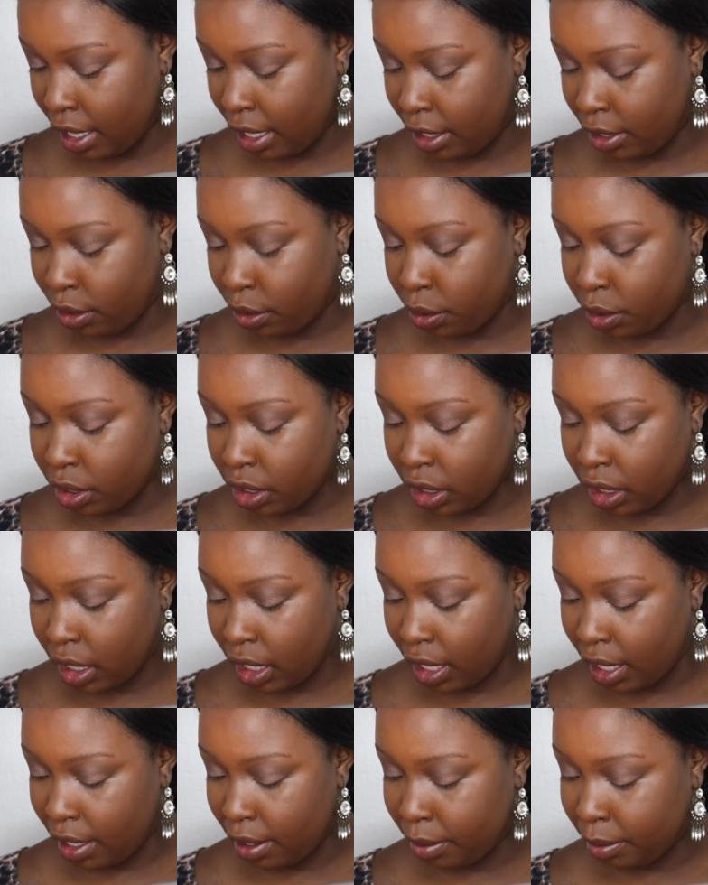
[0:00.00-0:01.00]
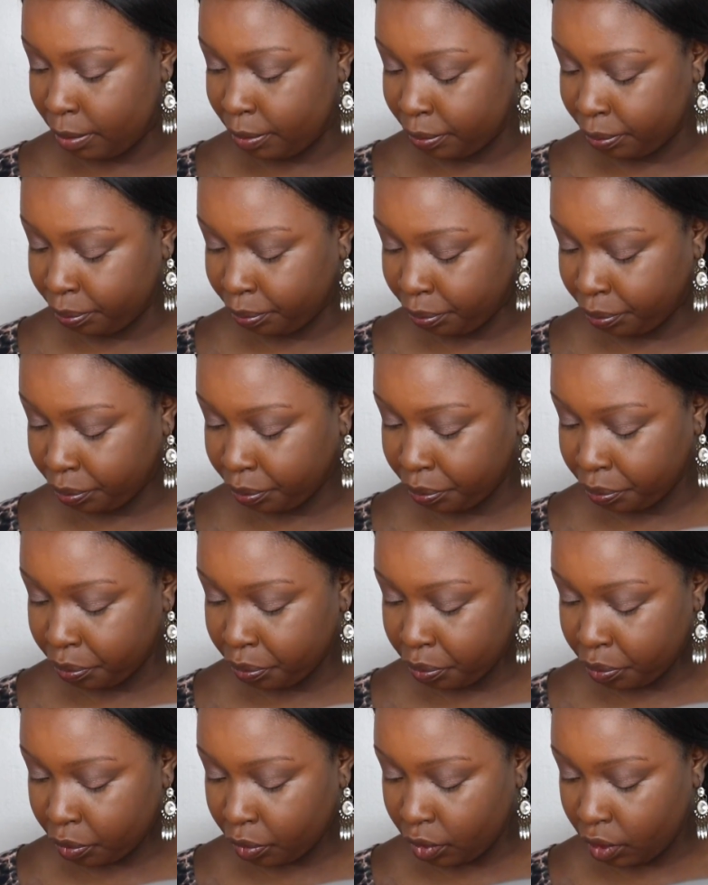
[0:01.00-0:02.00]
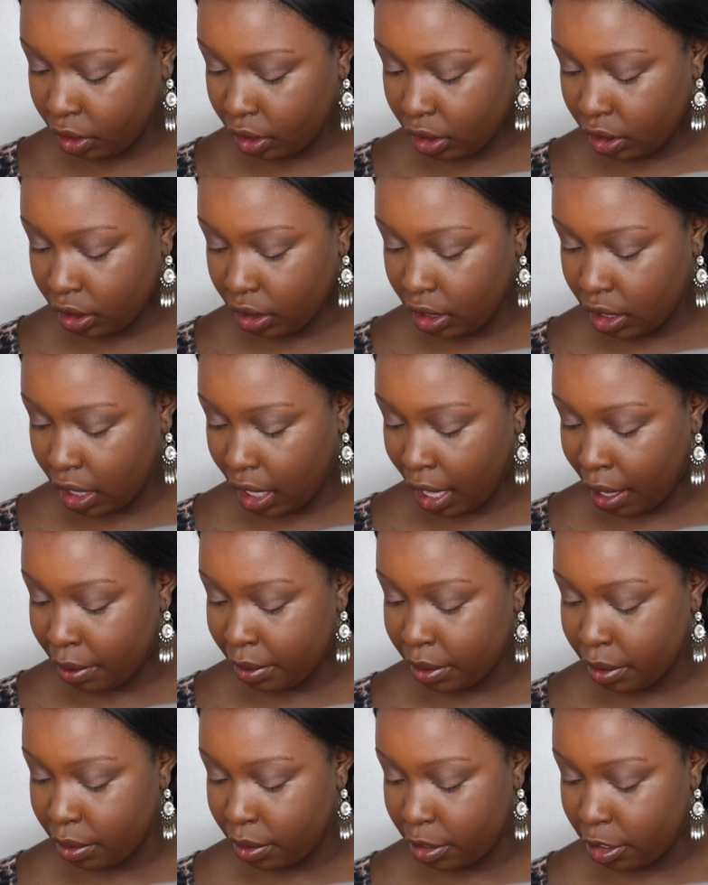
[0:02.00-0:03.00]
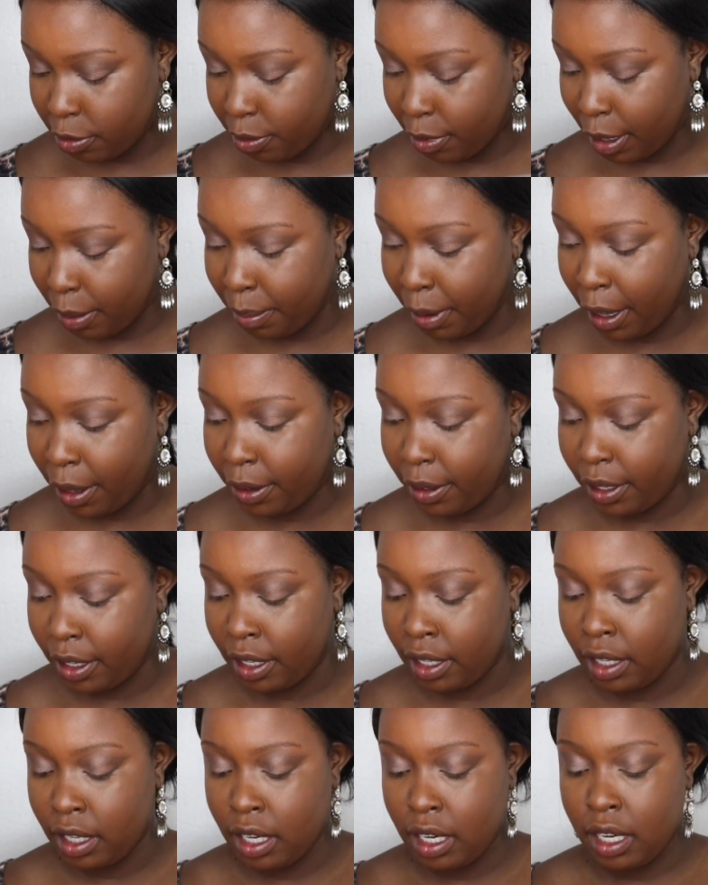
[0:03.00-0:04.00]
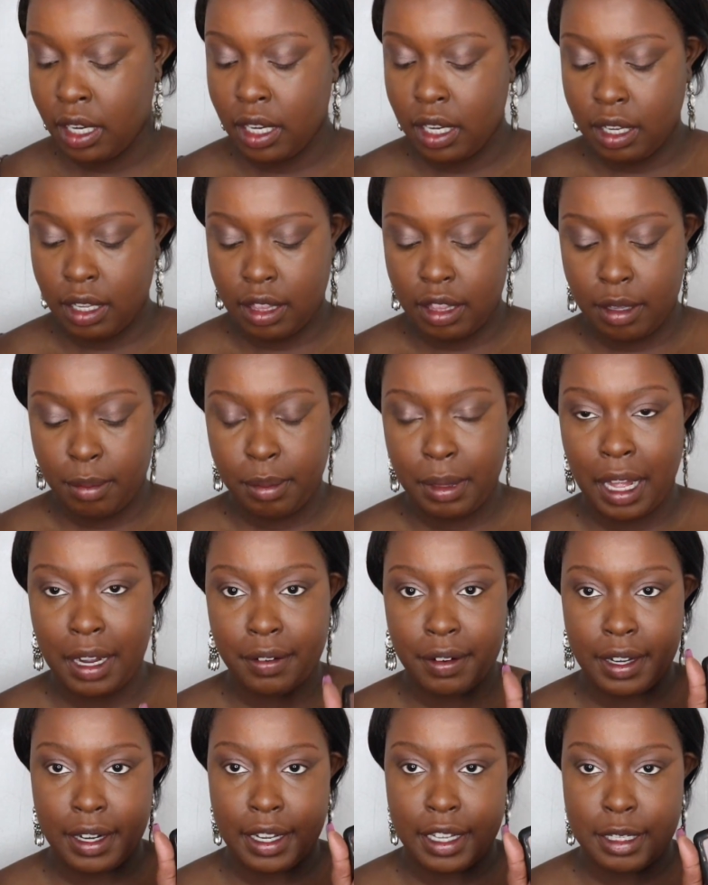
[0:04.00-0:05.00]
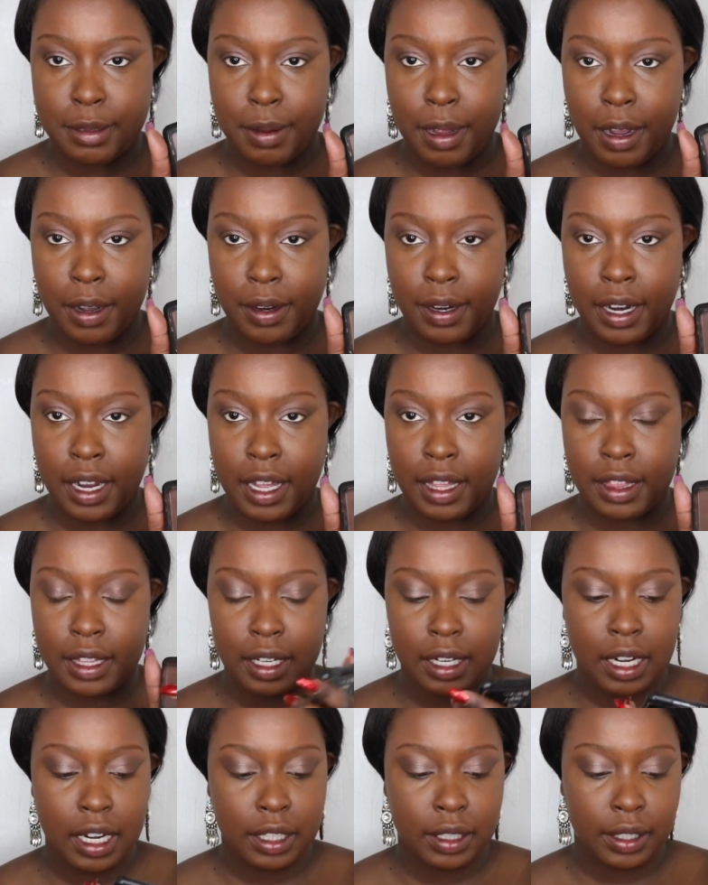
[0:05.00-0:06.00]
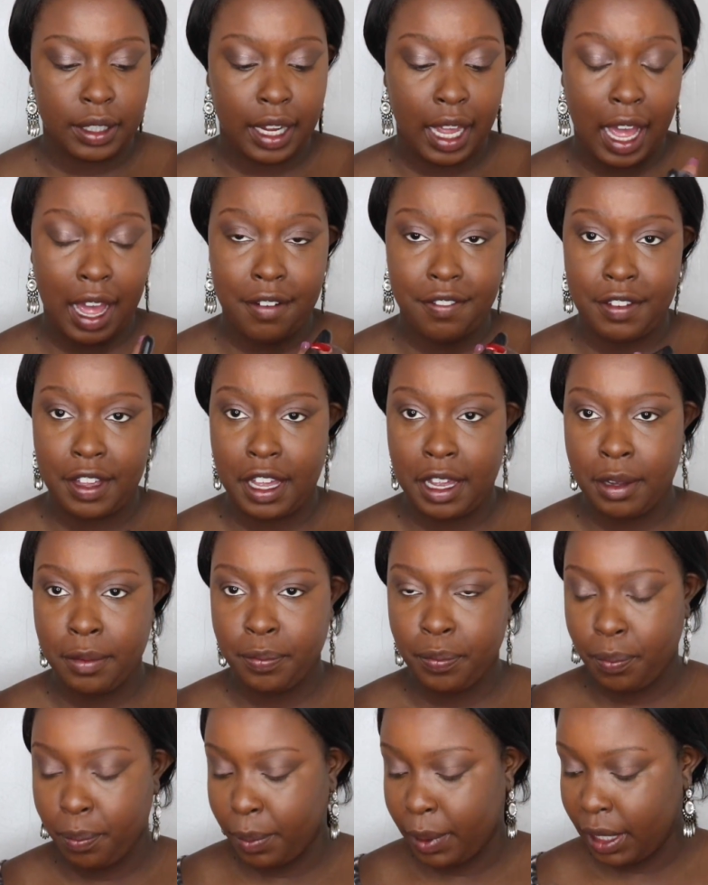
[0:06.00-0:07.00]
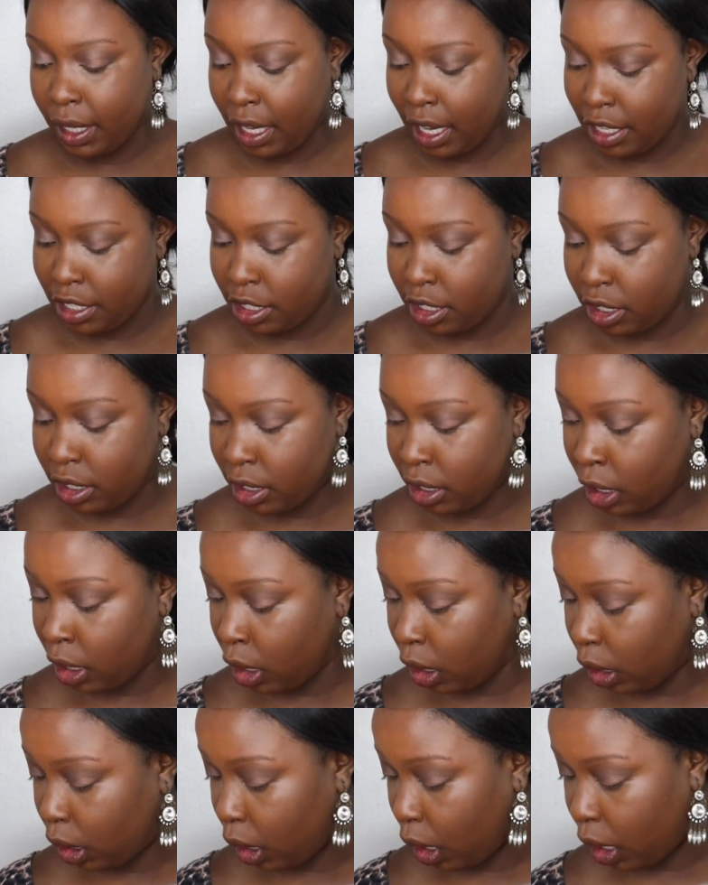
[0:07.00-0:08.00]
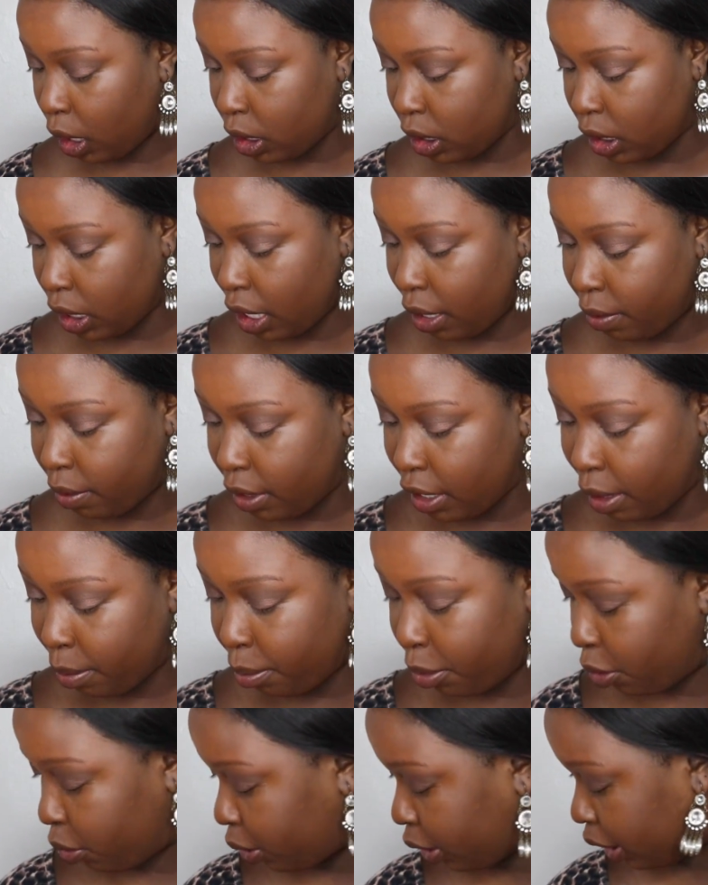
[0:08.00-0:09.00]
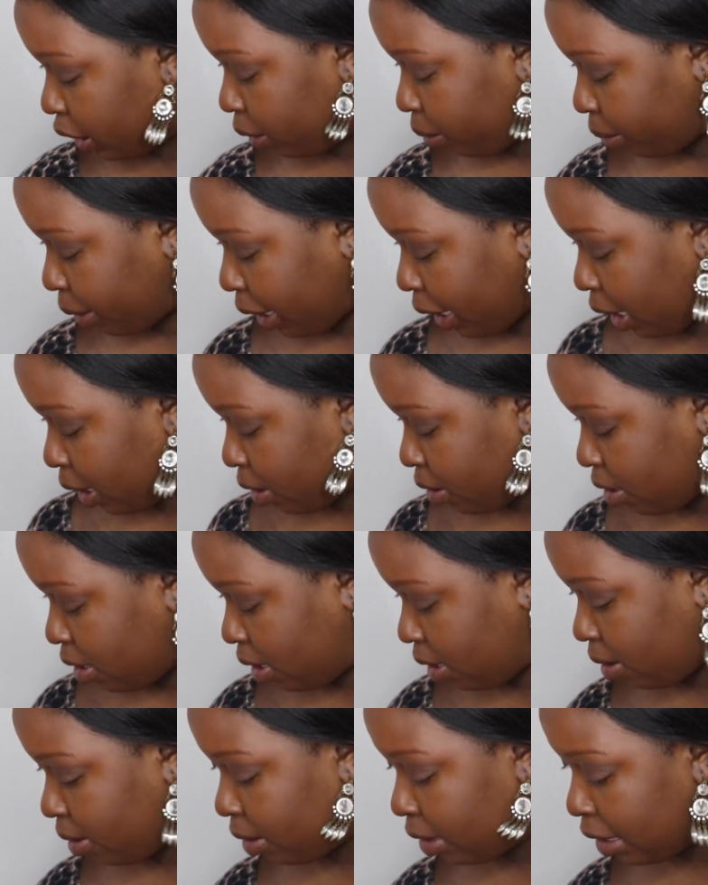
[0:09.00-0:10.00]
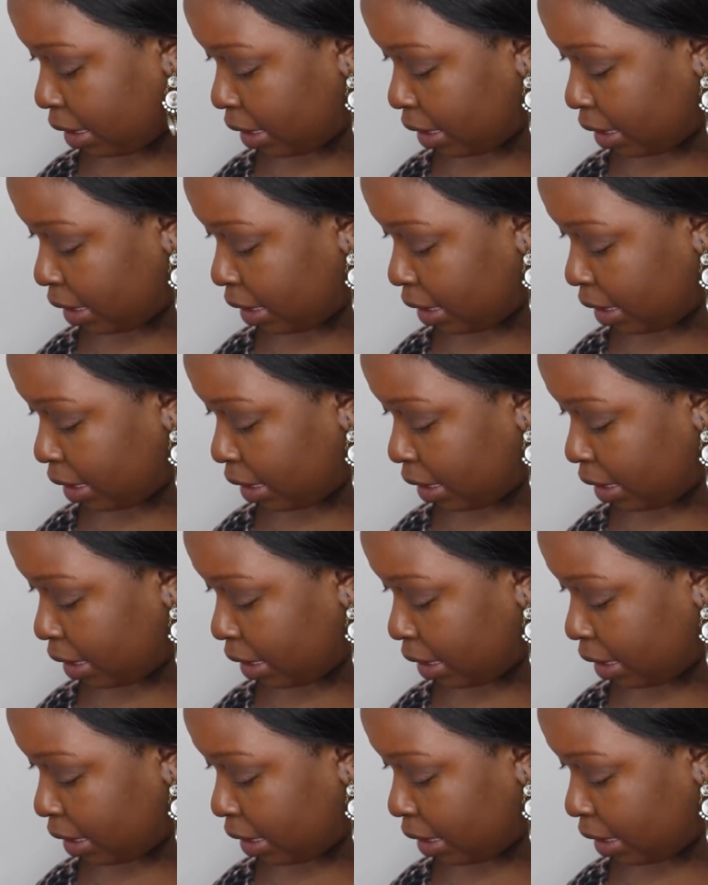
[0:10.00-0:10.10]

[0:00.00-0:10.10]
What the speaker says: And usually I would use my powder, the Black Radiance powder in the color Cafe, but I just lost that one. I broke it by accident.